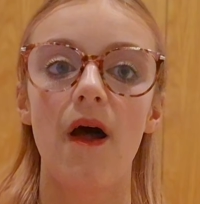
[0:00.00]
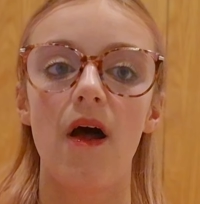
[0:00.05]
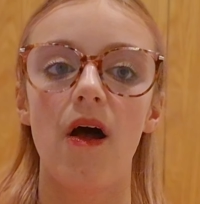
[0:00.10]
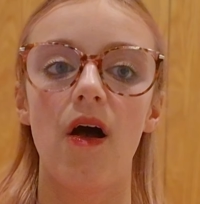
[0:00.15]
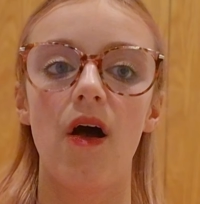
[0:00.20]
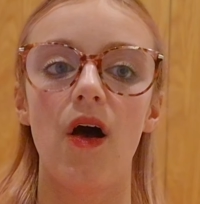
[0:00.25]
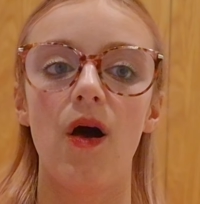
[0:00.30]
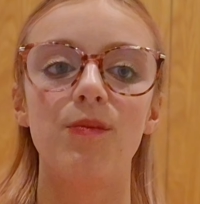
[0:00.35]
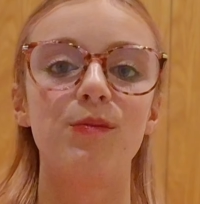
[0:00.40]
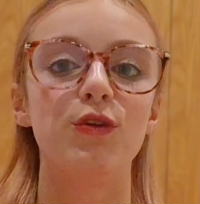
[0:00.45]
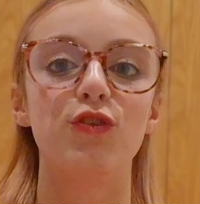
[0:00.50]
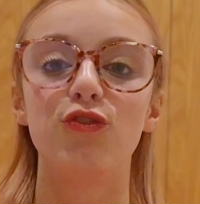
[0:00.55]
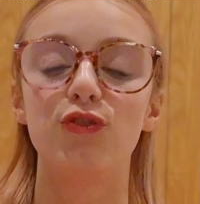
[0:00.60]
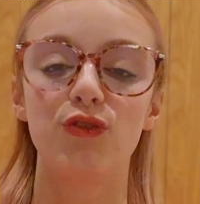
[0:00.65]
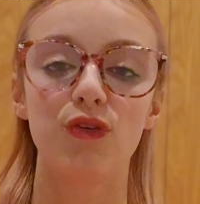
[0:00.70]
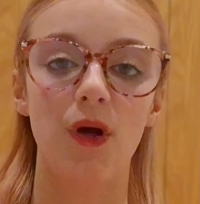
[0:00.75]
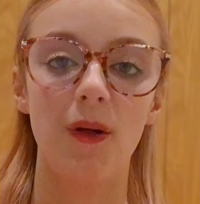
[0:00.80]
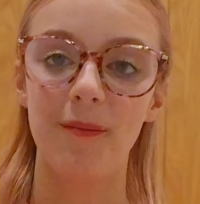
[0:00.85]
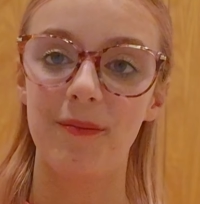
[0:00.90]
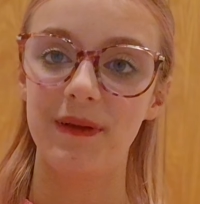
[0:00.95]
Do
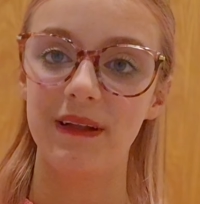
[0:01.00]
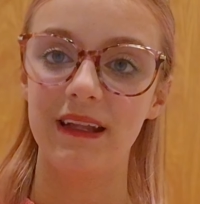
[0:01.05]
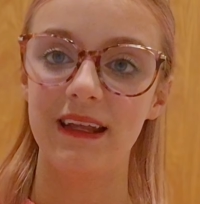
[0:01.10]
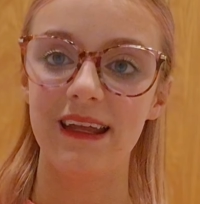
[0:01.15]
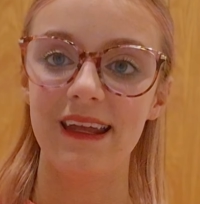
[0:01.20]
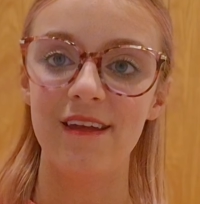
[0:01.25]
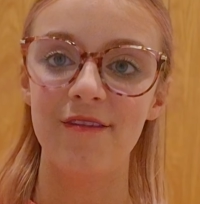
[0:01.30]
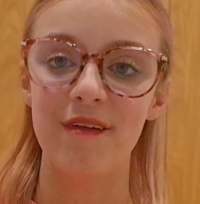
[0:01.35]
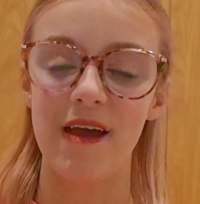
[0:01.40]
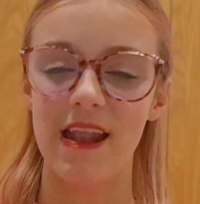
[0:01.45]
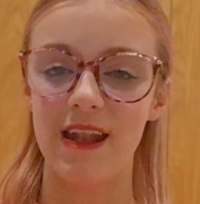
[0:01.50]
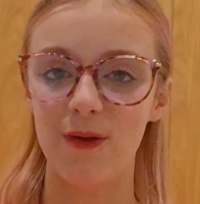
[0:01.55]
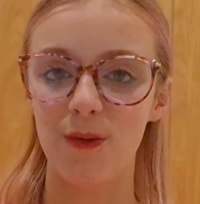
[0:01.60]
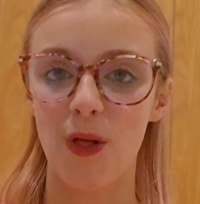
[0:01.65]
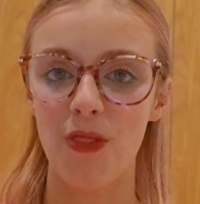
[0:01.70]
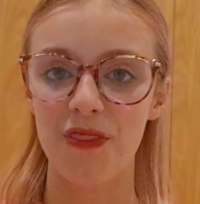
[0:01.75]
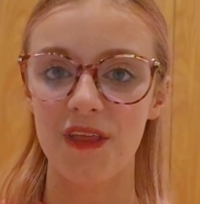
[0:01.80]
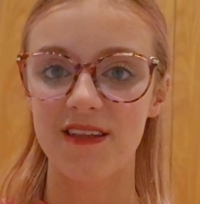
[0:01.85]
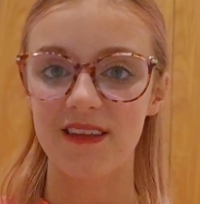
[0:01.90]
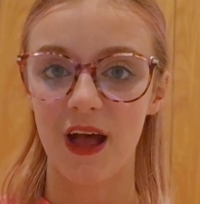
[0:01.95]
not believe
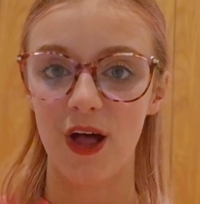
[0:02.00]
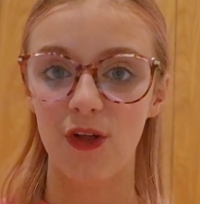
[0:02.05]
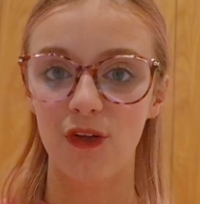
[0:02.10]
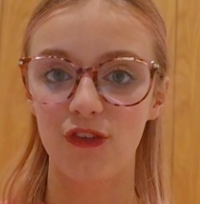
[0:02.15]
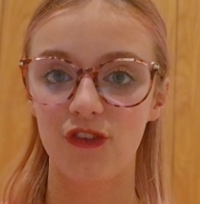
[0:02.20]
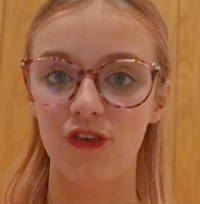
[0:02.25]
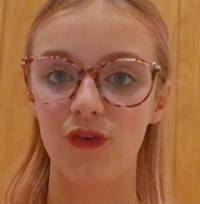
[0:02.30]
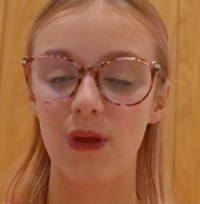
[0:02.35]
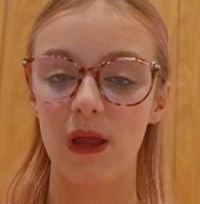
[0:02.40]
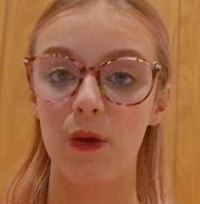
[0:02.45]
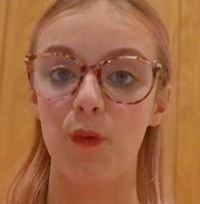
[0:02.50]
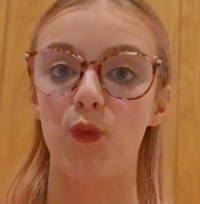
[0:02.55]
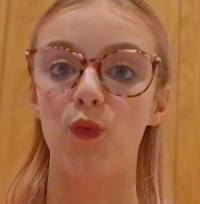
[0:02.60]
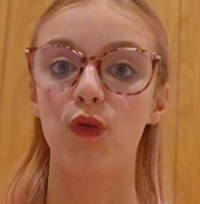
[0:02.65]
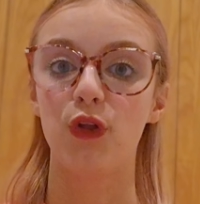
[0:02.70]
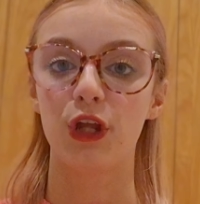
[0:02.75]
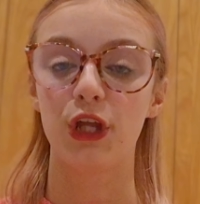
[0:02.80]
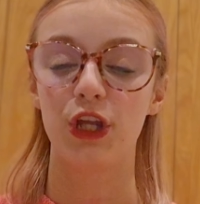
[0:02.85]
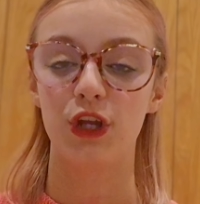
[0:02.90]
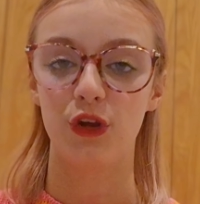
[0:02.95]
anyone that tells you it will
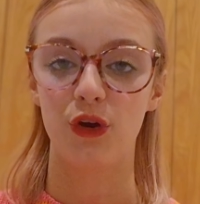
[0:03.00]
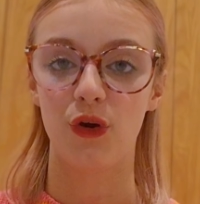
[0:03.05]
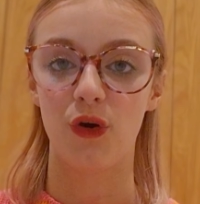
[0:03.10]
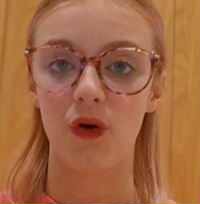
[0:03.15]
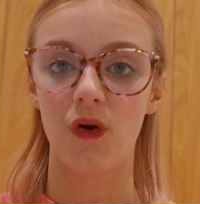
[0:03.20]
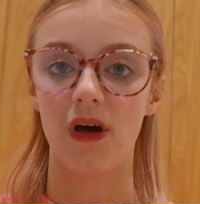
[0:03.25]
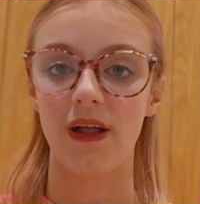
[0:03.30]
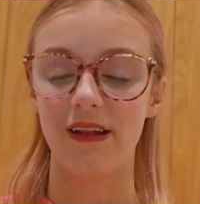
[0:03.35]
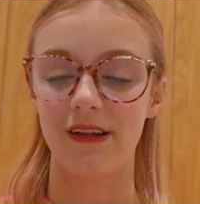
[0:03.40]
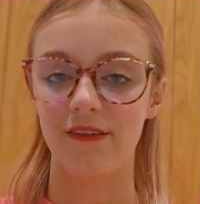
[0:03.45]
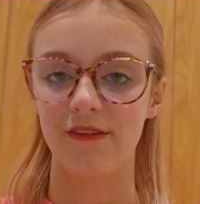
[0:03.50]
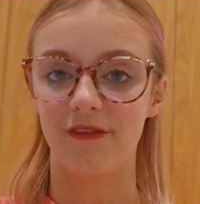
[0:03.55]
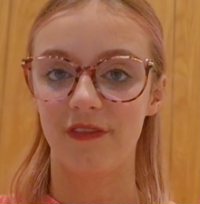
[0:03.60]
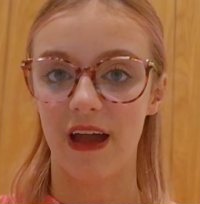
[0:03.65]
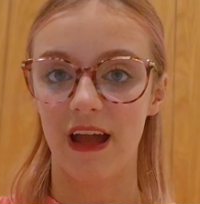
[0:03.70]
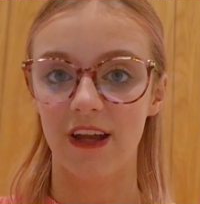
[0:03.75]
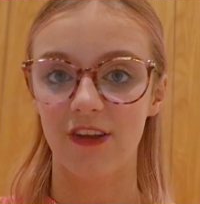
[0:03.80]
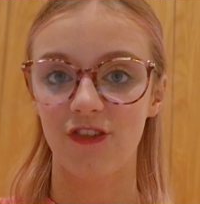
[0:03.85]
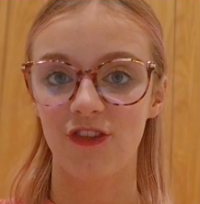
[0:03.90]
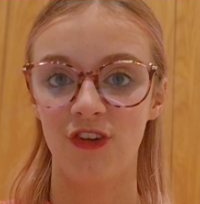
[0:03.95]
cure an
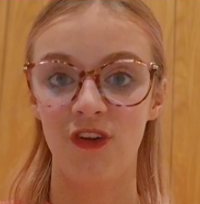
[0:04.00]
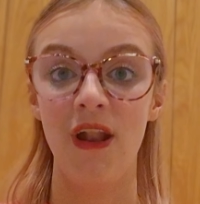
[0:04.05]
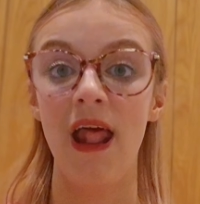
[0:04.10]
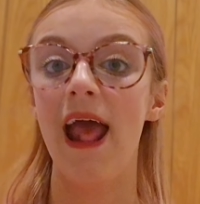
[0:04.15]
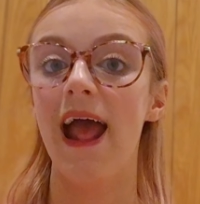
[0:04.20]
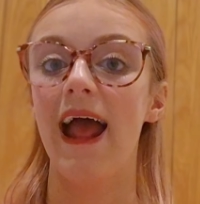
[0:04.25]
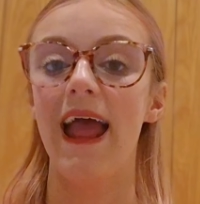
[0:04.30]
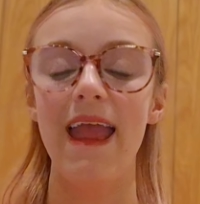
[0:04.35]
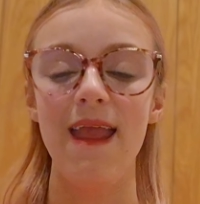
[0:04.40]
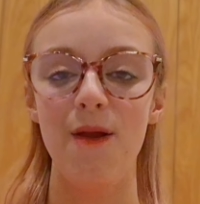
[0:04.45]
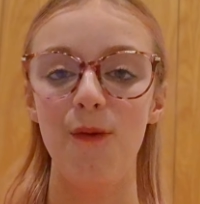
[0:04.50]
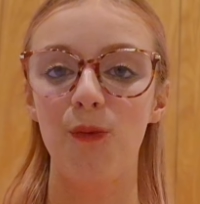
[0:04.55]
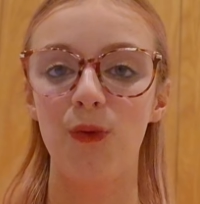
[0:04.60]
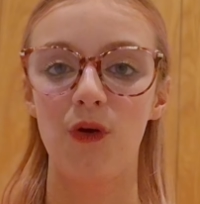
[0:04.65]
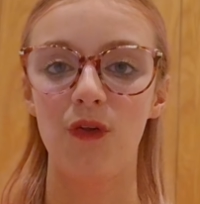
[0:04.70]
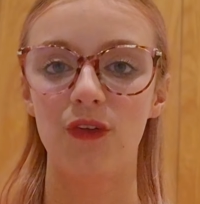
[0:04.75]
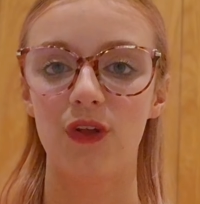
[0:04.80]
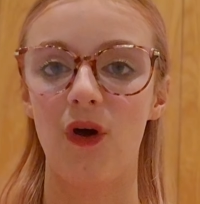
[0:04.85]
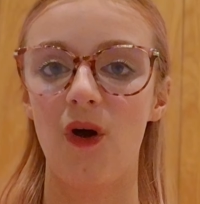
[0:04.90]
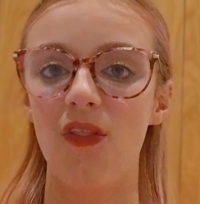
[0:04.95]
infection. It will
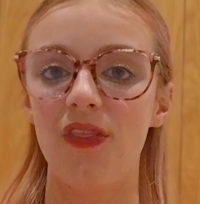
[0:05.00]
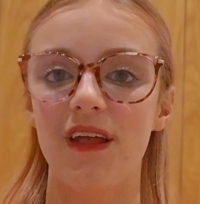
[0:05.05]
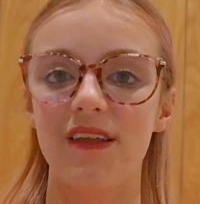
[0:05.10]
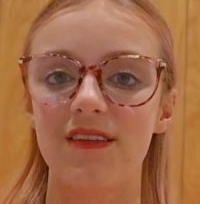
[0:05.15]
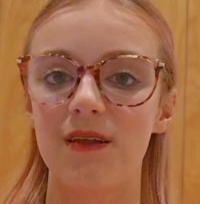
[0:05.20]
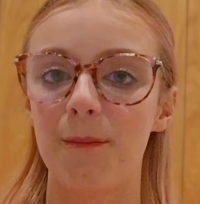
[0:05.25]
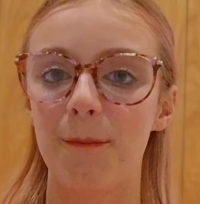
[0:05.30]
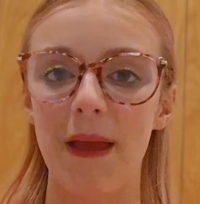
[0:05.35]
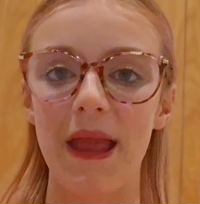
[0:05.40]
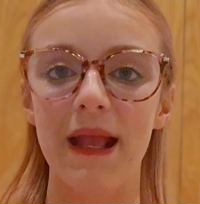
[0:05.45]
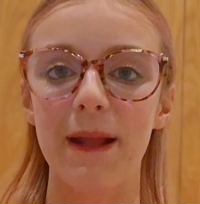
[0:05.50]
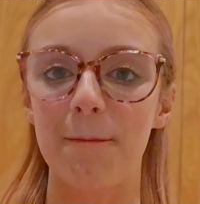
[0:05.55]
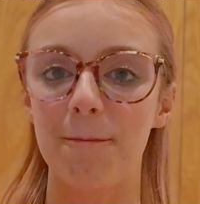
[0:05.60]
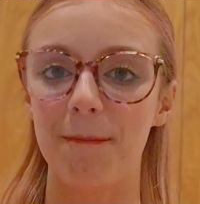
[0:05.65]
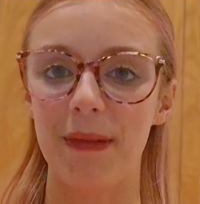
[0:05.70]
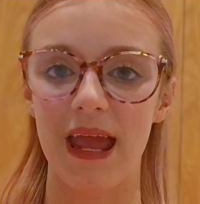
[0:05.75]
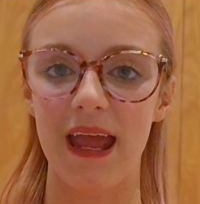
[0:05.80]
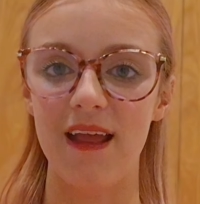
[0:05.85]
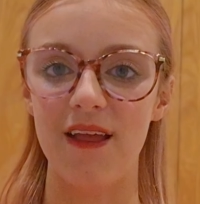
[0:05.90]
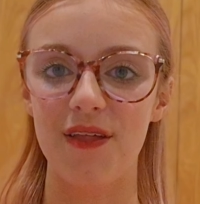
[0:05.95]
not. That's a big
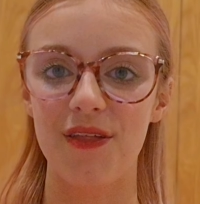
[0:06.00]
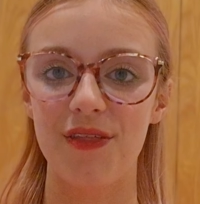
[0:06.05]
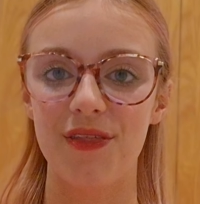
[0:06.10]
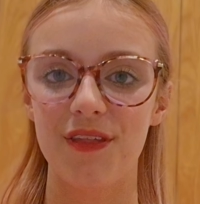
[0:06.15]
myth.